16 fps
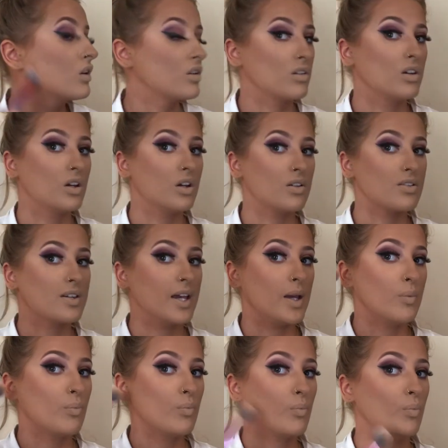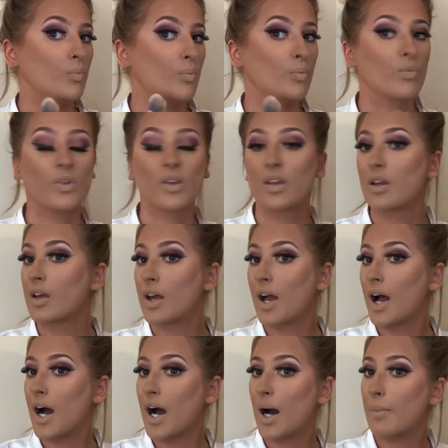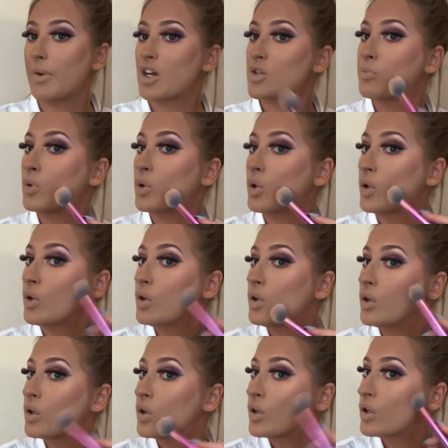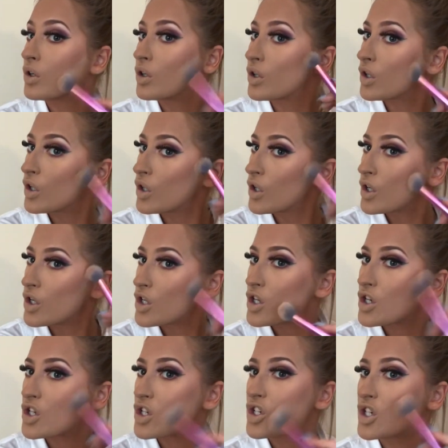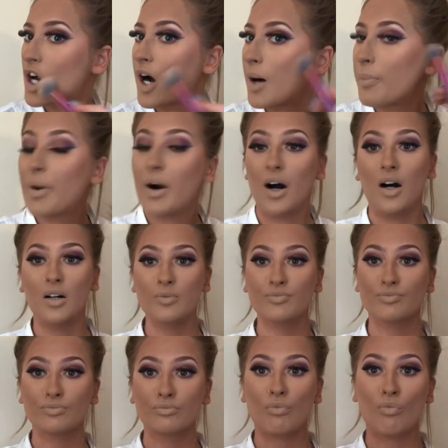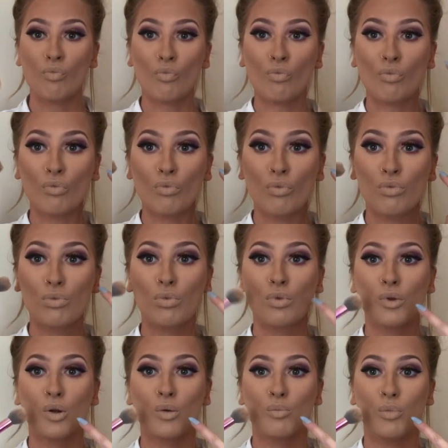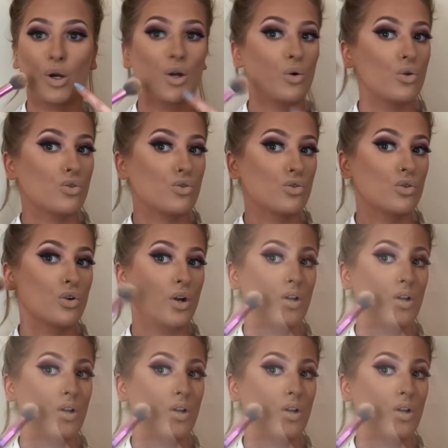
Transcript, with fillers: So you can see how much more sharper my contour